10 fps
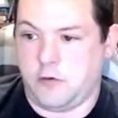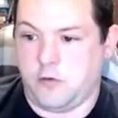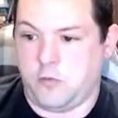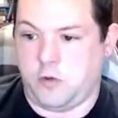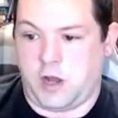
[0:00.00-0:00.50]

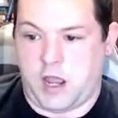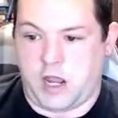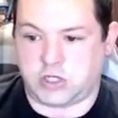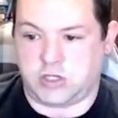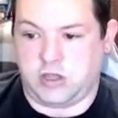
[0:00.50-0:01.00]
would
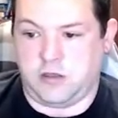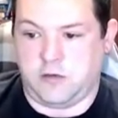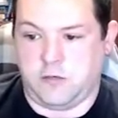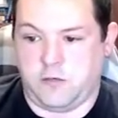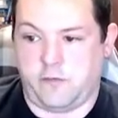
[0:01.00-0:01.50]
actually
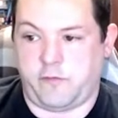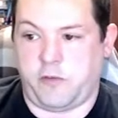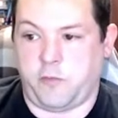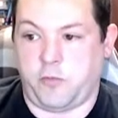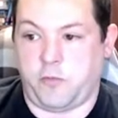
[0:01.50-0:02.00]
use the
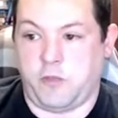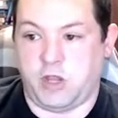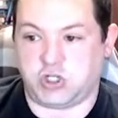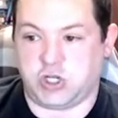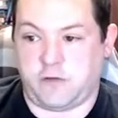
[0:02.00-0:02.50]

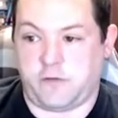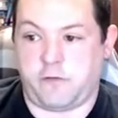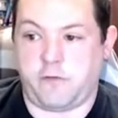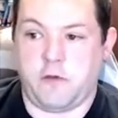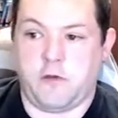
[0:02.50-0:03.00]

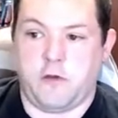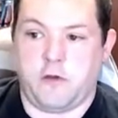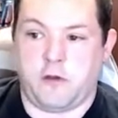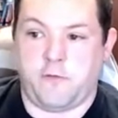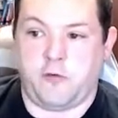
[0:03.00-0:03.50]
permissions
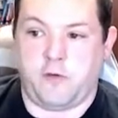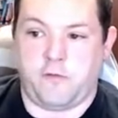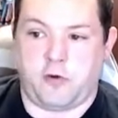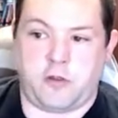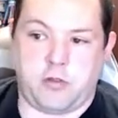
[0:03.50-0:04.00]
of
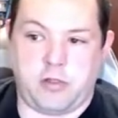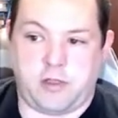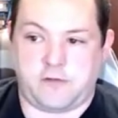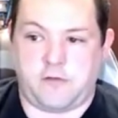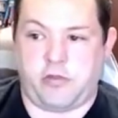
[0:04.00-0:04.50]
whoever
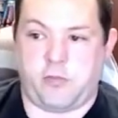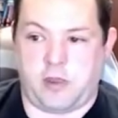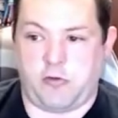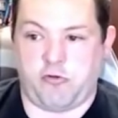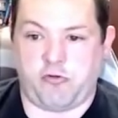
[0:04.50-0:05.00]
clicked the
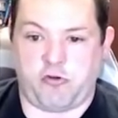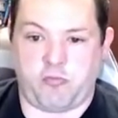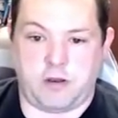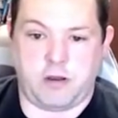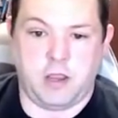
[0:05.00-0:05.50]
manual
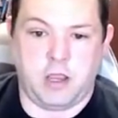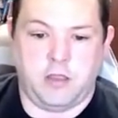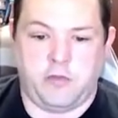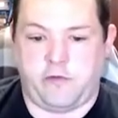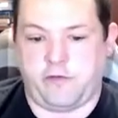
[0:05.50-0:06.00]
judgment.
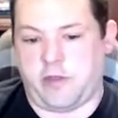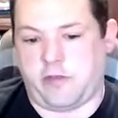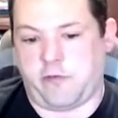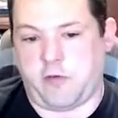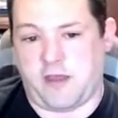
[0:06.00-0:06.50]
This
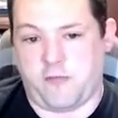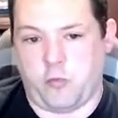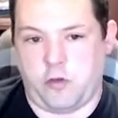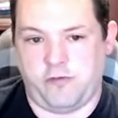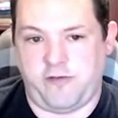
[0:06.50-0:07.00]
lets you have
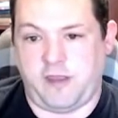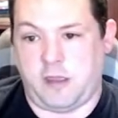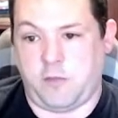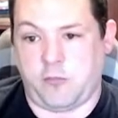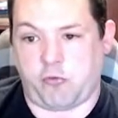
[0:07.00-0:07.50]
one
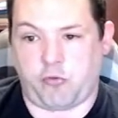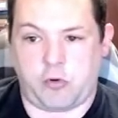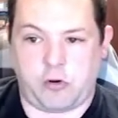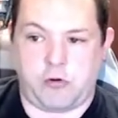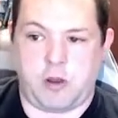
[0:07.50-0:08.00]
team
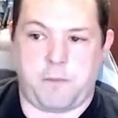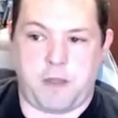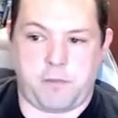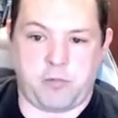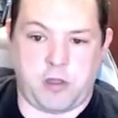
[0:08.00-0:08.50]
trigger a
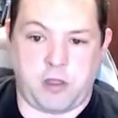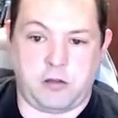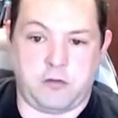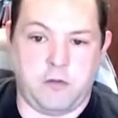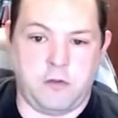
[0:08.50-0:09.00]

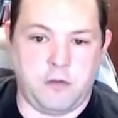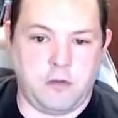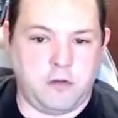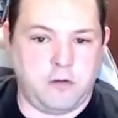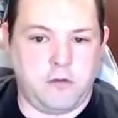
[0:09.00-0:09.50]
pipeline
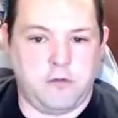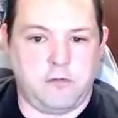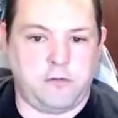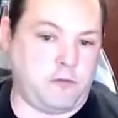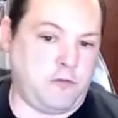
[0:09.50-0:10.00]

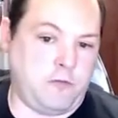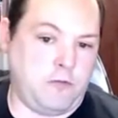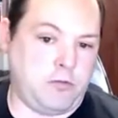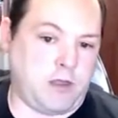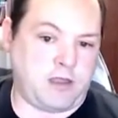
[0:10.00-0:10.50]
to
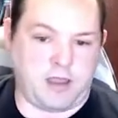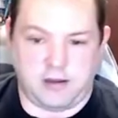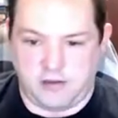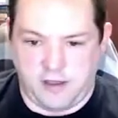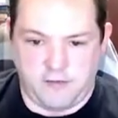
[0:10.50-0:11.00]
do like a
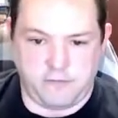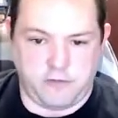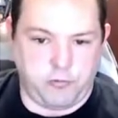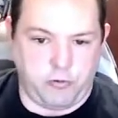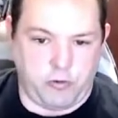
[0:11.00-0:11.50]
dev
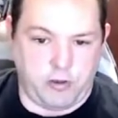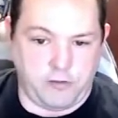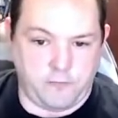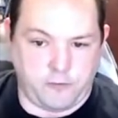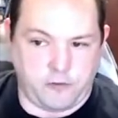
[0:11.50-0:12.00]
deploy,
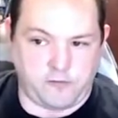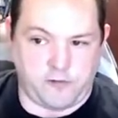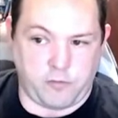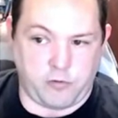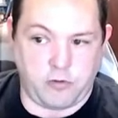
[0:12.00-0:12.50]
for
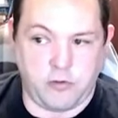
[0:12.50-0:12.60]
example,